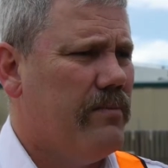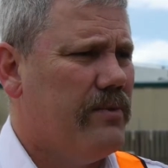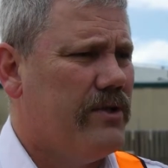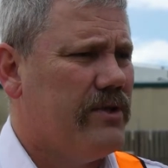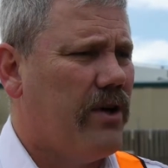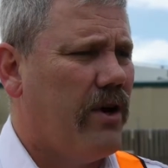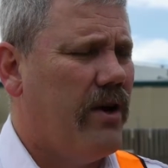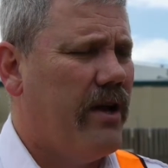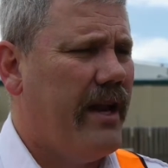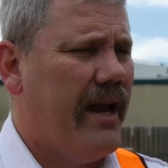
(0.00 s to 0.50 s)

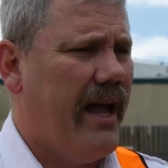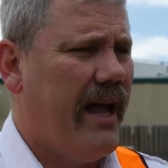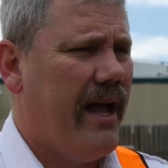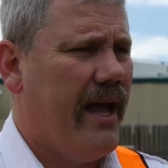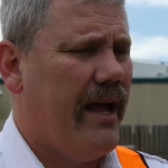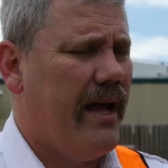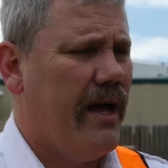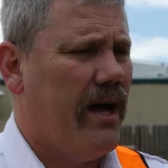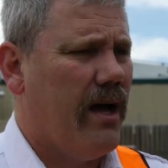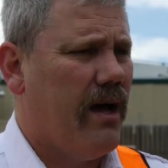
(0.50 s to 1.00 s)
started
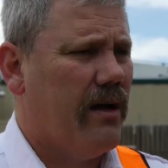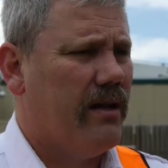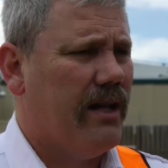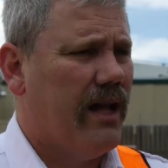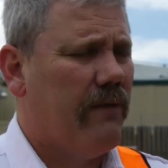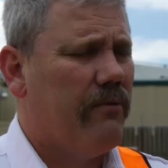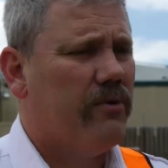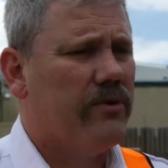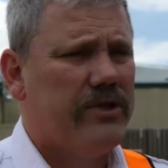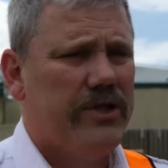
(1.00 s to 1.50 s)
a uh,
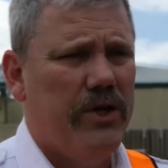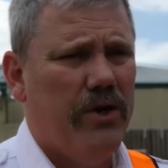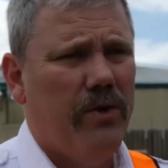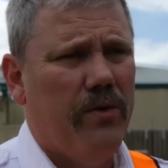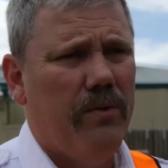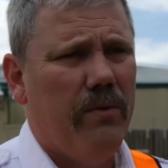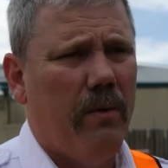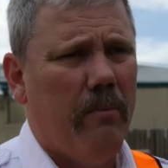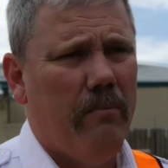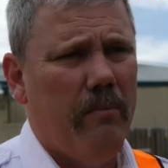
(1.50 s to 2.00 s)
level two
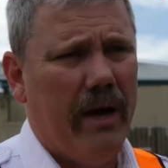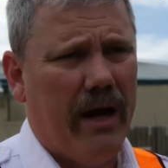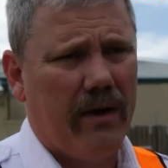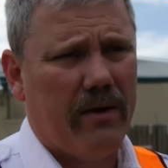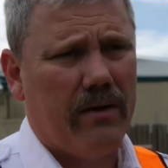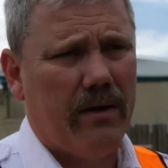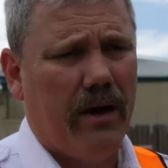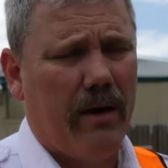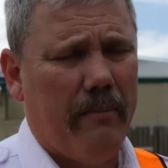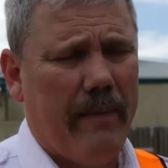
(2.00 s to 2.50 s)

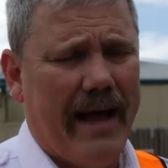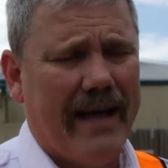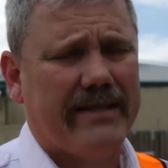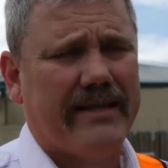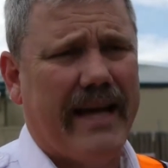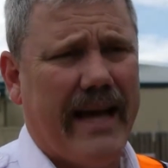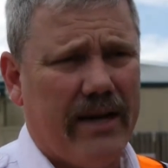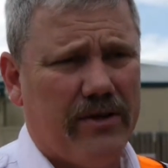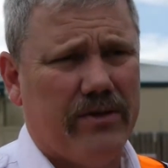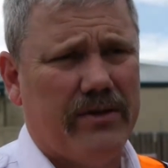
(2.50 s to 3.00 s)
mass
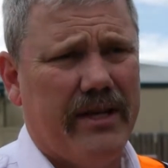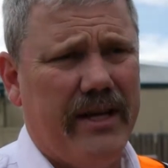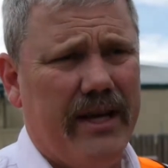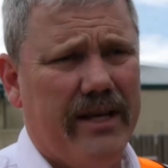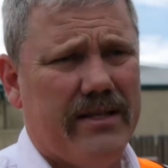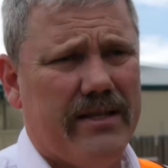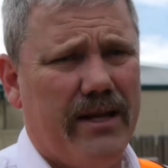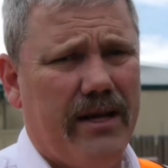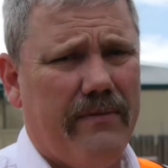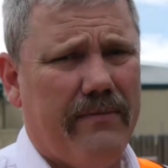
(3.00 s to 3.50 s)
casualty
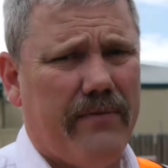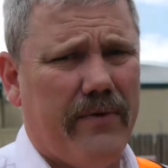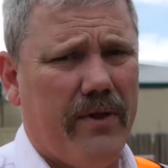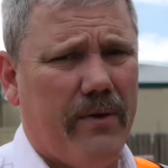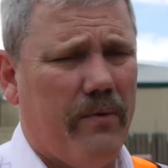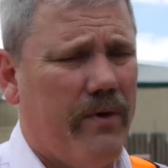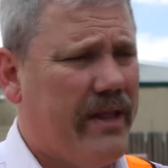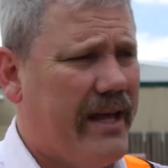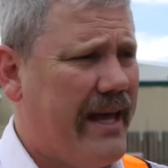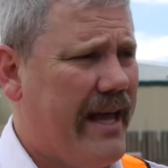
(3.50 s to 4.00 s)
incident
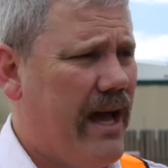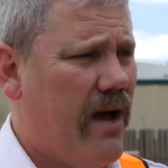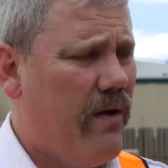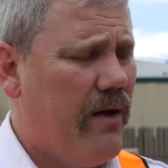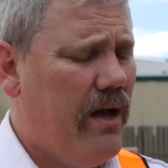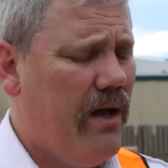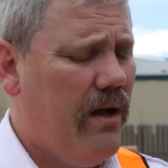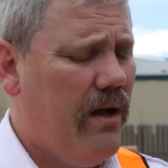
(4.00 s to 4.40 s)
with, with the county.